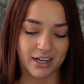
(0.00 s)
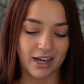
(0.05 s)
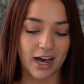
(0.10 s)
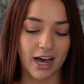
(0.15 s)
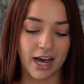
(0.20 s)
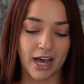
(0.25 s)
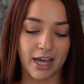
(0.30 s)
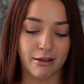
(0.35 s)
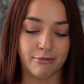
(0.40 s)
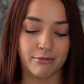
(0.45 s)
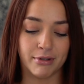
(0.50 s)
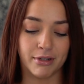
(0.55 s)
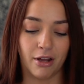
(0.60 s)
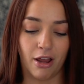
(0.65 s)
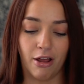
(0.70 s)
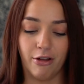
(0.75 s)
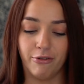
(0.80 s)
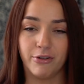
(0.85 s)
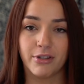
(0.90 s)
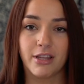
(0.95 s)
I am in
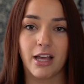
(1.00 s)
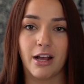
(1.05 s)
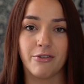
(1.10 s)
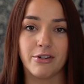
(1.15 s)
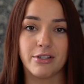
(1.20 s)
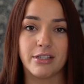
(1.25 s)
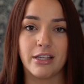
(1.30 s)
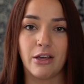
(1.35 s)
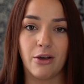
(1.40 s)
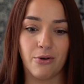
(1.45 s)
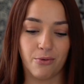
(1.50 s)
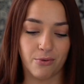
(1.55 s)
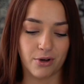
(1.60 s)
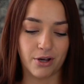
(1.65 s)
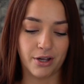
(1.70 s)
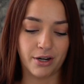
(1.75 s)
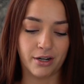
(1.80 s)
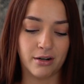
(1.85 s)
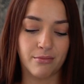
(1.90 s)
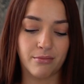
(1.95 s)
love with every single
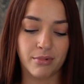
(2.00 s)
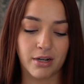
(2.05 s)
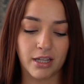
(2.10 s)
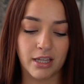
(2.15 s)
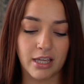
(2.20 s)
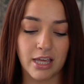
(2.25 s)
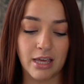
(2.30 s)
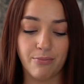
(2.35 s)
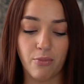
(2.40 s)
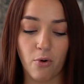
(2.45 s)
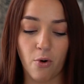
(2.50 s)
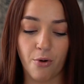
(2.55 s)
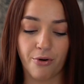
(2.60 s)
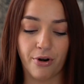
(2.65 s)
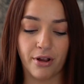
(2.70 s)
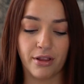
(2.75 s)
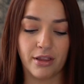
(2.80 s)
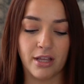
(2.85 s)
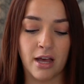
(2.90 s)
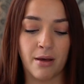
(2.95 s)
one, and I'm going to keep
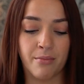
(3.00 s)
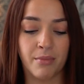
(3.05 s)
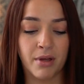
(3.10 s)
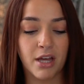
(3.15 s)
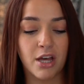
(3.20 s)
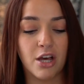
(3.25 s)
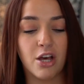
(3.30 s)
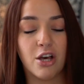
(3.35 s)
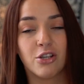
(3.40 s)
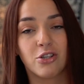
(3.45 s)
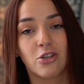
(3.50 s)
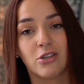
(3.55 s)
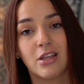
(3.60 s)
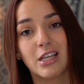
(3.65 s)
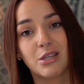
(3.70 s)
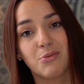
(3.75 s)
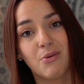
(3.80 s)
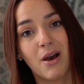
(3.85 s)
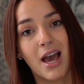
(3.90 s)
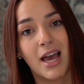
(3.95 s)
ordering them. So
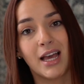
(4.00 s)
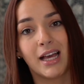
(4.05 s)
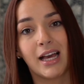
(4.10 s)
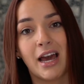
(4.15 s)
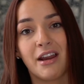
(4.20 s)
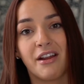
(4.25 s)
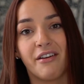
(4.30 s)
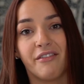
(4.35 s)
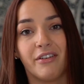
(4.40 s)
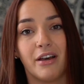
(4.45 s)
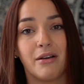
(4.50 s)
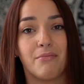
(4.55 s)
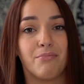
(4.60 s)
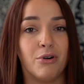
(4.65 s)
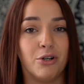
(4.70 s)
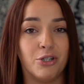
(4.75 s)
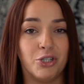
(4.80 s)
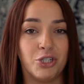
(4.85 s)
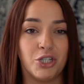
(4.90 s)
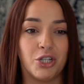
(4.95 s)
that's why I kind of like
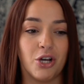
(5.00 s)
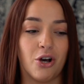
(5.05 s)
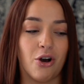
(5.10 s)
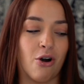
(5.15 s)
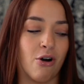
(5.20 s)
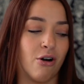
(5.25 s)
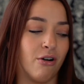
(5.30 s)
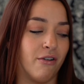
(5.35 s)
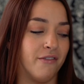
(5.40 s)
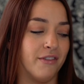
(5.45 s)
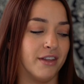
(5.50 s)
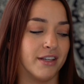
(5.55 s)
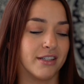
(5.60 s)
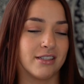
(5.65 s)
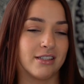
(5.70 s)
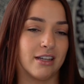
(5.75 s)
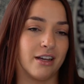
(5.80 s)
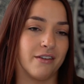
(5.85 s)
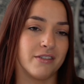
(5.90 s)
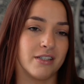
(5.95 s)
pushed all of this
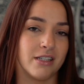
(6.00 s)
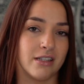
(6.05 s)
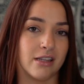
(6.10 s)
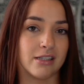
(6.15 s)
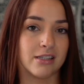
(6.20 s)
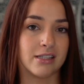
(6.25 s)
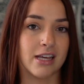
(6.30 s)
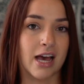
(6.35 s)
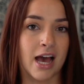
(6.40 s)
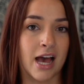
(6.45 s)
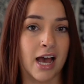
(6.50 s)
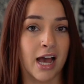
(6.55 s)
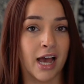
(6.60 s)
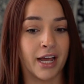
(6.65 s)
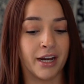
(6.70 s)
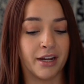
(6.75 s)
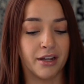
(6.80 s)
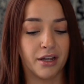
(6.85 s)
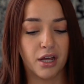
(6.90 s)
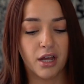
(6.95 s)
stuff to the
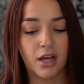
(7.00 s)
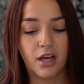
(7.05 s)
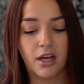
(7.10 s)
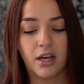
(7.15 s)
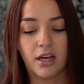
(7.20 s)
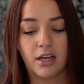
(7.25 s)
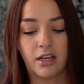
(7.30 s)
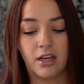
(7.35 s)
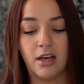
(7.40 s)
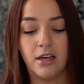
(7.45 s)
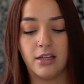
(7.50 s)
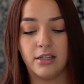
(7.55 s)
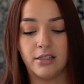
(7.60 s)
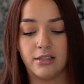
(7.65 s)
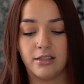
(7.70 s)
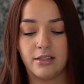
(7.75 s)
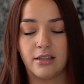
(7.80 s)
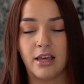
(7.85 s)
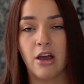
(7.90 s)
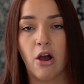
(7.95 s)
side,
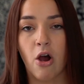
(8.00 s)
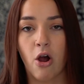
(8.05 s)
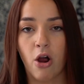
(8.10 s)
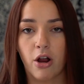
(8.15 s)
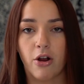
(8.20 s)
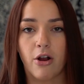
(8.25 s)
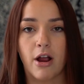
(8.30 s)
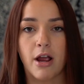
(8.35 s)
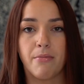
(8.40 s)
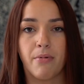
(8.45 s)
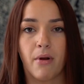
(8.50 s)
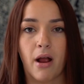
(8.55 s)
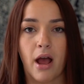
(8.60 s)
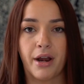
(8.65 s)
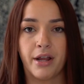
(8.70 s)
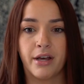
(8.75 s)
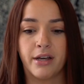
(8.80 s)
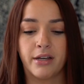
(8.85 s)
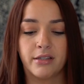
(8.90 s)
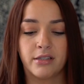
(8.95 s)
because they are great
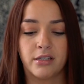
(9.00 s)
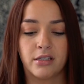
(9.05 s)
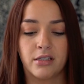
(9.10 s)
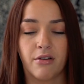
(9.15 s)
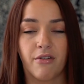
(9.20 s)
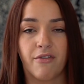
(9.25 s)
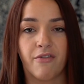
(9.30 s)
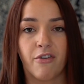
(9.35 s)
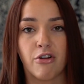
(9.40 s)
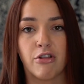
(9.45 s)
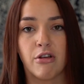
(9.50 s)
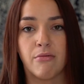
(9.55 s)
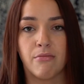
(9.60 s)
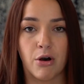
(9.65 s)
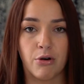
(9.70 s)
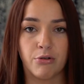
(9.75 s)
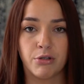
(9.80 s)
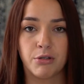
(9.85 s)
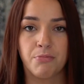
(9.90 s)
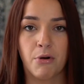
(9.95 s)
products for the
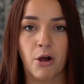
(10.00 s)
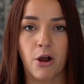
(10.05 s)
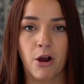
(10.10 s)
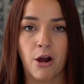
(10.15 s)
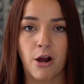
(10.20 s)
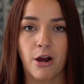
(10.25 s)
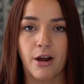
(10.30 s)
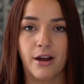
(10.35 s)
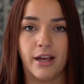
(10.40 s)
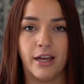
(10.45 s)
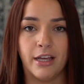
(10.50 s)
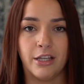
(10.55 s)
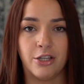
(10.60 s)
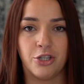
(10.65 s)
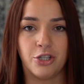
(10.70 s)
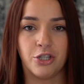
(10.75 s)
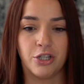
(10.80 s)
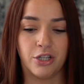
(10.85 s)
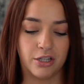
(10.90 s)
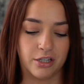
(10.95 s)
most part.
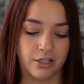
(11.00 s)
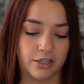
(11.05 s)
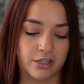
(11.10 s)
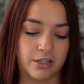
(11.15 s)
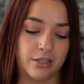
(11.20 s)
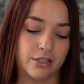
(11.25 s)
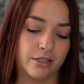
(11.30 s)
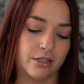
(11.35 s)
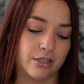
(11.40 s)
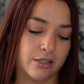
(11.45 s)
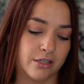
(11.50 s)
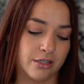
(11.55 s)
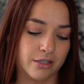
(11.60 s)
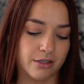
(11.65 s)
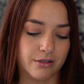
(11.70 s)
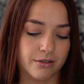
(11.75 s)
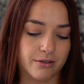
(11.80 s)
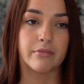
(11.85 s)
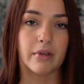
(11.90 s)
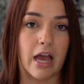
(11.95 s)
It's just
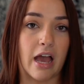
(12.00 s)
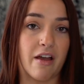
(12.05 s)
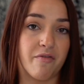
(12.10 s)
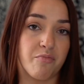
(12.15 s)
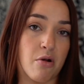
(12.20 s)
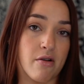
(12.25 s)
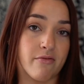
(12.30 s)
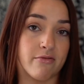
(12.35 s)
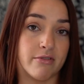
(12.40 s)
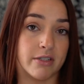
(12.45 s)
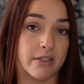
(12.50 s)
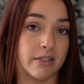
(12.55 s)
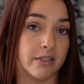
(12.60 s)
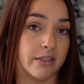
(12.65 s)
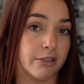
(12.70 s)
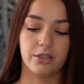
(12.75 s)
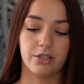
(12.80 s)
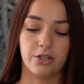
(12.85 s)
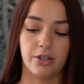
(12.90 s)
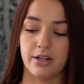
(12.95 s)
I have
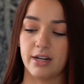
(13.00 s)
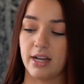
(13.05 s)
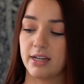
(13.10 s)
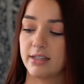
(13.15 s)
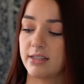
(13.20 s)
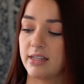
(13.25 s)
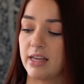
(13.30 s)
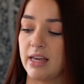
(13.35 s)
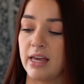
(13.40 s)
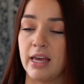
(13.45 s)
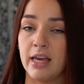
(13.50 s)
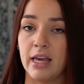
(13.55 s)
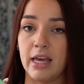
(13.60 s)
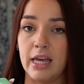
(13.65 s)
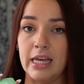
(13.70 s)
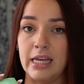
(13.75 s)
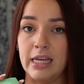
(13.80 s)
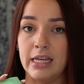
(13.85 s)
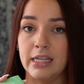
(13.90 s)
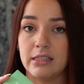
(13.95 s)
preferences. So the next thing
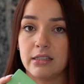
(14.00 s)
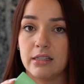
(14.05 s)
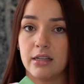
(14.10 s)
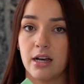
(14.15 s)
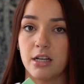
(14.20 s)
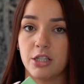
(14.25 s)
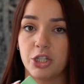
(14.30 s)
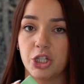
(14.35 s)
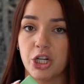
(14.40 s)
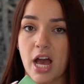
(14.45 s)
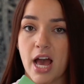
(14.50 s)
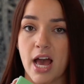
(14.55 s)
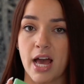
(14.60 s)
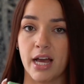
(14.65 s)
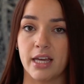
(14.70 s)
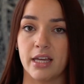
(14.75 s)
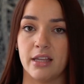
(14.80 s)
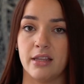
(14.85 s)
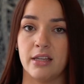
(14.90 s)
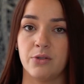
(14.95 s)
is Gut
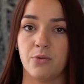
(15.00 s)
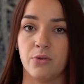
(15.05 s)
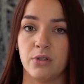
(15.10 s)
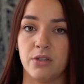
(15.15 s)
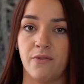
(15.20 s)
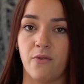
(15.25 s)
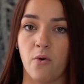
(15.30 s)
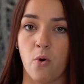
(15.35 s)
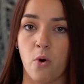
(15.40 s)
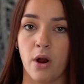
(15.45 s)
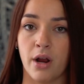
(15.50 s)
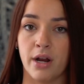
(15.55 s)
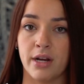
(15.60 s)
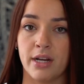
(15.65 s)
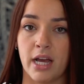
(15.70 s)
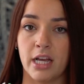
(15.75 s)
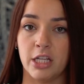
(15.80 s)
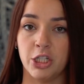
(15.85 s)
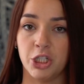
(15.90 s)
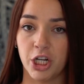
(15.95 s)
Check. This was for
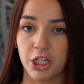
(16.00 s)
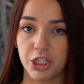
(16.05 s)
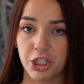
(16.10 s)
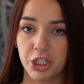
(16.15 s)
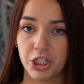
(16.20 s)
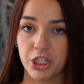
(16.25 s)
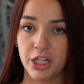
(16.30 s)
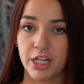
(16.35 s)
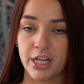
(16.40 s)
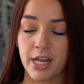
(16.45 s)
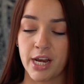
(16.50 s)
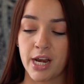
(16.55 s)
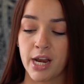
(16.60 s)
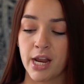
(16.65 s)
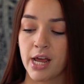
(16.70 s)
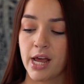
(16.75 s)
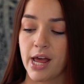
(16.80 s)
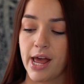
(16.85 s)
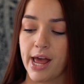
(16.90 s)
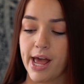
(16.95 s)

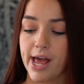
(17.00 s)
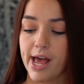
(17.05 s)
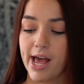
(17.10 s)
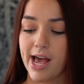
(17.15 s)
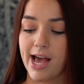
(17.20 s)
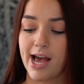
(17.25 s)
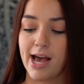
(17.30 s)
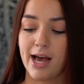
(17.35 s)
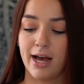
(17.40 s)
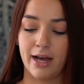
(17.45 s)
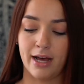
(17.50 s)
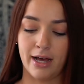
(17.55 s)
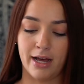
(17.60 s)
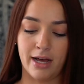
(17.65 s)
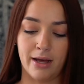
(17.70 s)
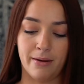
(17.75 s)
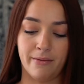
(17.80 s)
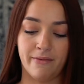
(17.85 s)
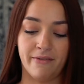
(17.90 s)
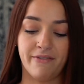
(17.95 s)
digestion.
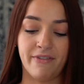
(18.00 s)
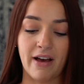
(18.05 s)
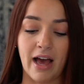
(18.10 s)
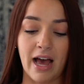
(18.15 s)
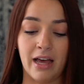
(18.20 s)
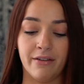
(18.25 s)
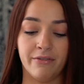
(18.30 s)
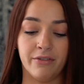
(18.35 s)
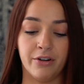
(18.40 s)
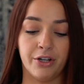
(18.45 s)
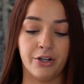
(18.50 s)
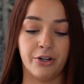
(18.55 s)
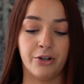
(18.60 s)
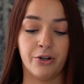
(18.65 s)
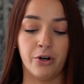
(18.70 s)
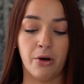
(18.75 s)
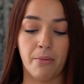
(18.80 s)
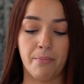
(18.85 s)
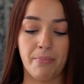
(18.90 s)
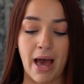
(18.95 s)
5
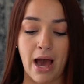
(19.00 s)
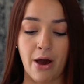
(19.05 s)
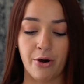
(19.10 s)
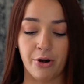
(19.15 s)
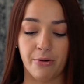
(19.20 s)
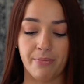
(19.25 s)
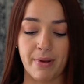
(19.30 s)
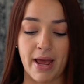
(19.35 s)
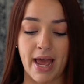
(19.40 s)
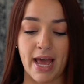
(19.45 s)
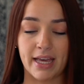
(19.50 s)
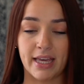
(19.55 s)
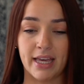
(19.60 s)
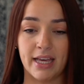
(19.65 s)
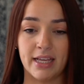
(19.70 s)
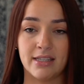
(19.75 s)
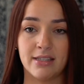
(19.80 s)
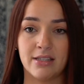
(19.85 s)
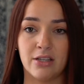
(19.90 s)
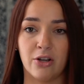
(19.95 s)
little powder
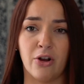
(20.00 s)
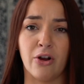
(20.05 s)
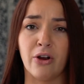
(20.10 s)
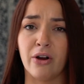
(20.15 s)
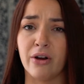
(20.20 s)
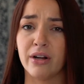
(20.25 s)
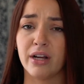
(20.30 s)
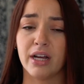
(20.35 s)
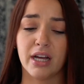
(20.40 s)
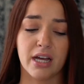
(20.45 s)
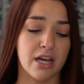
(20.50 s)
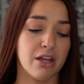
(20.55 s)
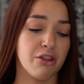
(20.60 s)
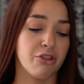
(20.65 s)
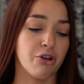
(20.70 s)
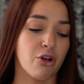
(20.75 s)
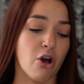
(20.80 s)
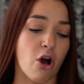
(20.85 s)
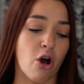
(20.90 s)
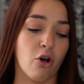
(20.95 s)
packets, or
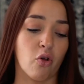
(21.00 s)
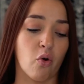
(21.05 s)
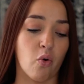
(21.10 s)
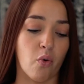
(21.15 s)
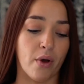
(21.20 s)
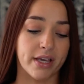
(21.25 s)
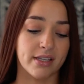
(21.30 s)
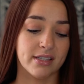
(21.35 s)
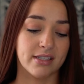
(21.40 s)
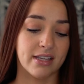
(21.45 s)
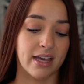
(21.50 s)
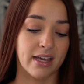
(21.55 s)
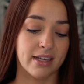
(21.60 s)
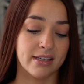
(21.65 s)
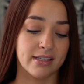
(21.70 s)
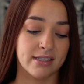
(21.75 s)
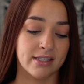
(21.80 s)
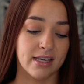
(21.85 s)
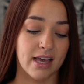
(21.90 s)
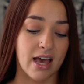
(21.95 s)
they're called Quick
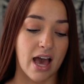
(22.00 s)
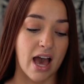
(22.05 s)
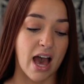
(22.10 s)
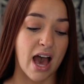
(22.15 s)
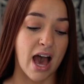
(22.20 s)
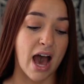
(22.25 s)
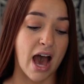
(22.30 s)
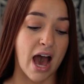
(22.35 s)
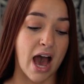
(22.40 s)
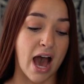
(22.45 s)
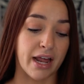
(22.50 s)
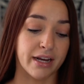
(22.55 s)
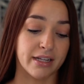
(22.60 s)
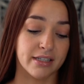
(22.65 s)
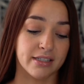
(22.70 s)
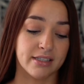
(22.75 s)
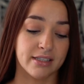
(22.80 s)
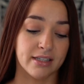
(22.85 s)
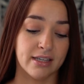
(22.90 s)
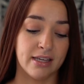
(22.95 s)
Sticks.
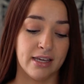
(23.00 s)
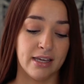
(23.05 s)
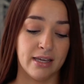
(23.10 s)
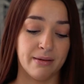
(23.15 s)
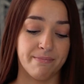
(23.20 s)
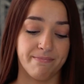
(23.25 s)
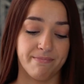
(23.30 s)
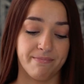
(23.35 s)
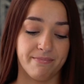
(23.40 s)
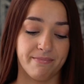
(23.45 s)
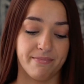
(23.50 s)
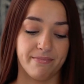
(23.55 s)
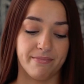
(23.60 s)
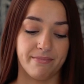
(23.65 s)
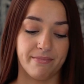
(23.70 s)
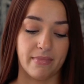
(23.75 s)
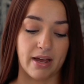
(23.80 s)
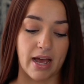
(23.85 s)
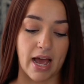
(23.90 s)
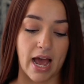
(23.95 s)
Honestly,
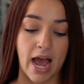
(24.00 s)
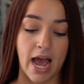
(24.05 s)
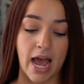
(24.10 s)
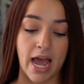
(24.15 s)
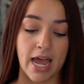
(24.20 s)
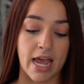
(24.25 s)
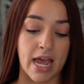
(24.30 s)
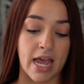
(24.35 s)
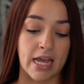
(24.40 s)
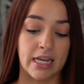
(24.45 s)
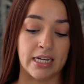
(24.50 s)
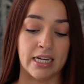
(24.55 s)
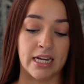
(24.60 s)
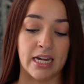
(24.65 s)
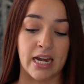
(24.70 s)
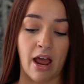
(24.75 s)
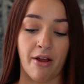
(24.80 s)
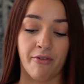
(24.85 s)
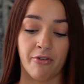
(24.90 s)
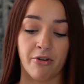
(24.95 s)
I
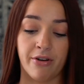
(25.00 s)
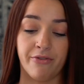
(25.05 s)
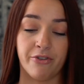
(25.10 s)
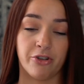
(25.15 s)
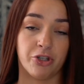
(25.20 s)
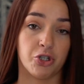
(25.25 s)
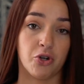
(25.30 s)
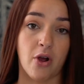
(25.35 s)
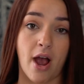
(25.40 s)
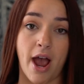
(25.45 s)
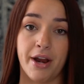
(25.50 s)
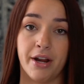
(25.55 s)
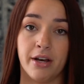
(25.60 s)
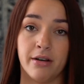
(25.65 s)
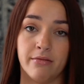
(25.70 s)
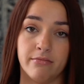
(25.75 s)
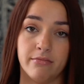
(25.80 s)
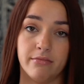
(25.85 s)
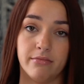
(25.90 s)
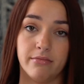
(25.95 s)
never even tried
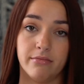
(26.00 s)
them,